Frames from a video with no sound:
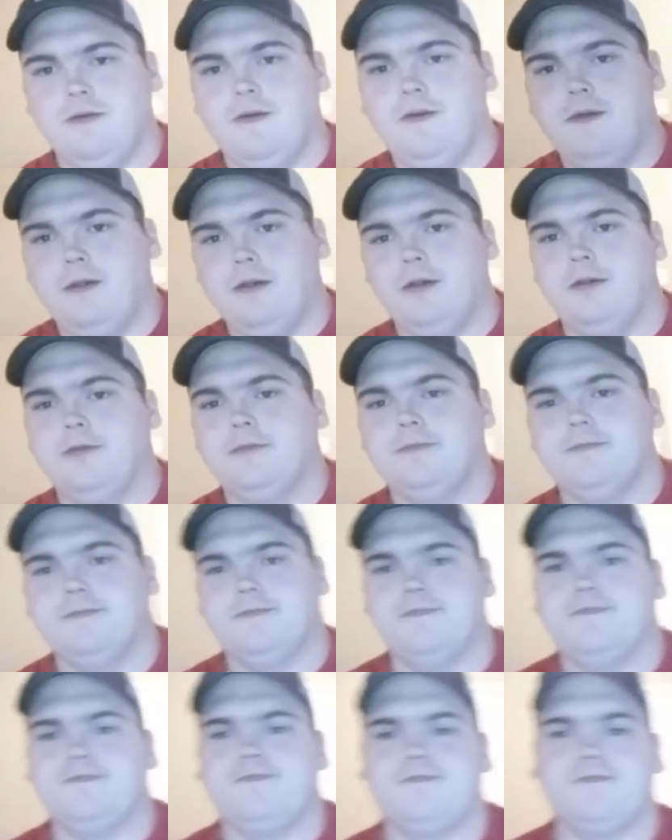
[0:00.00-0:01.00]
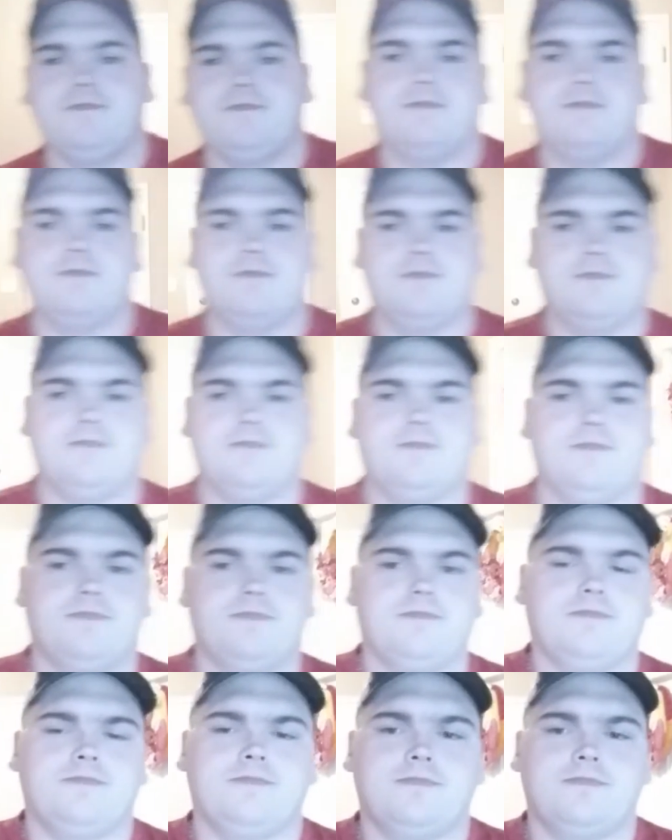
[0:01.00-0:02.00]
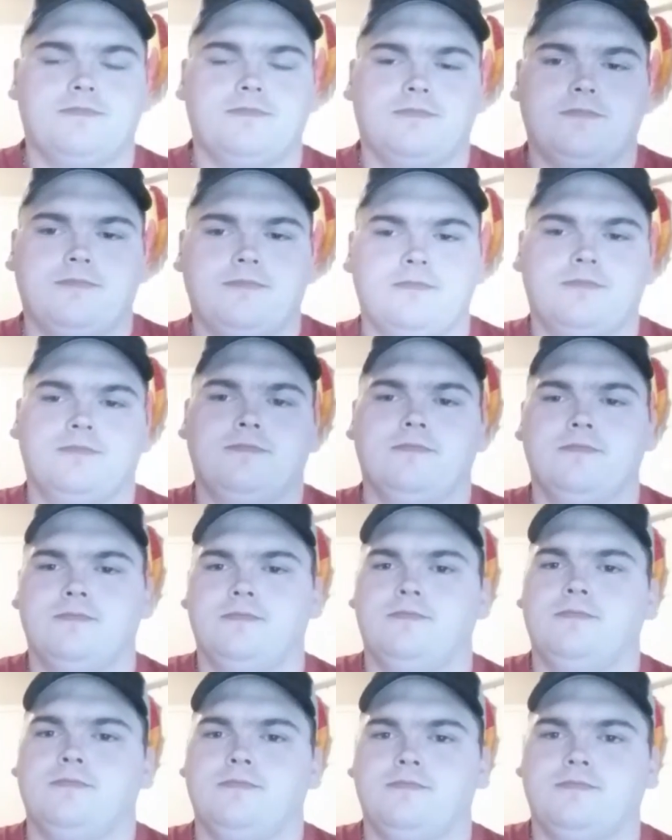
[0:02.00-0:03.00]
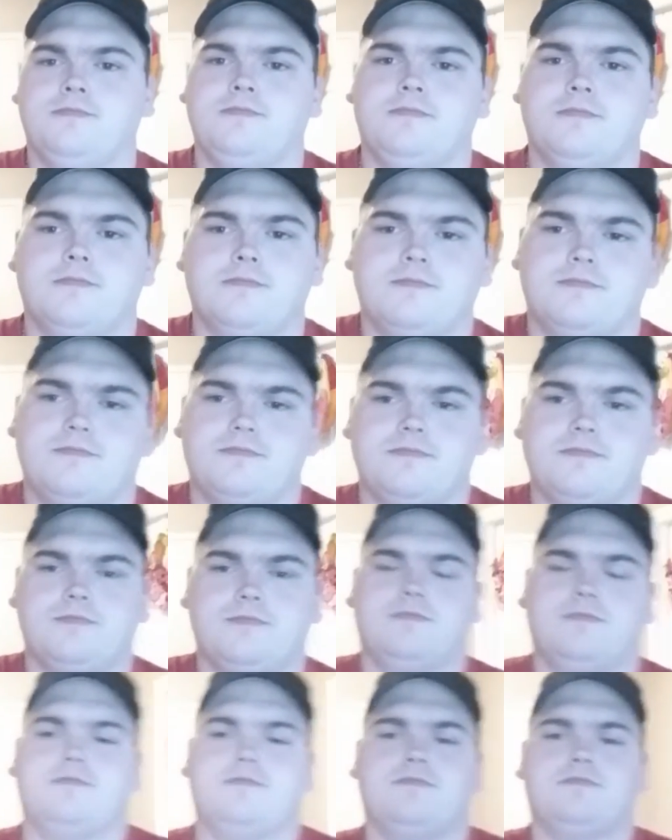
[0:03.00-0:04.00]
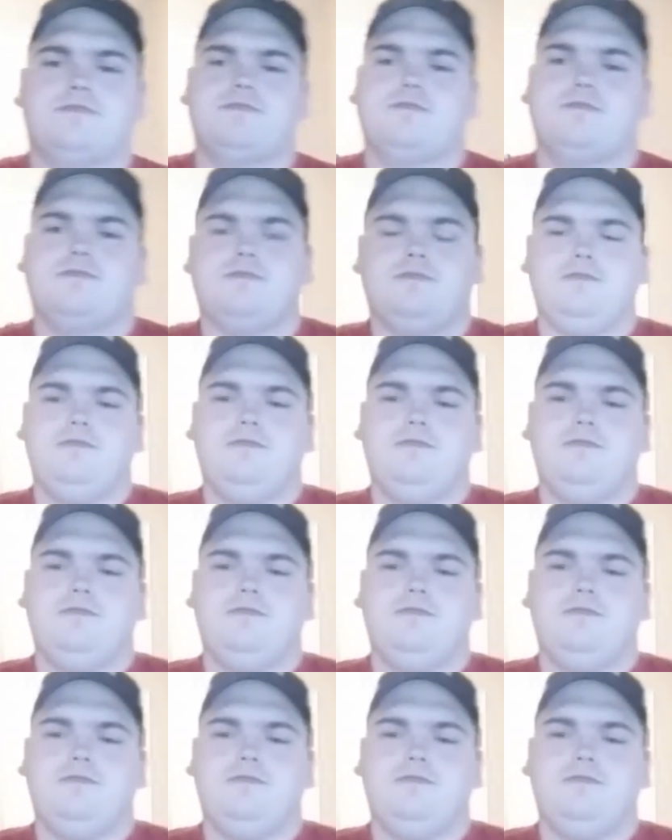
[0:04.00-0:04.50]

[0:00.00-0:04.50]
(silence)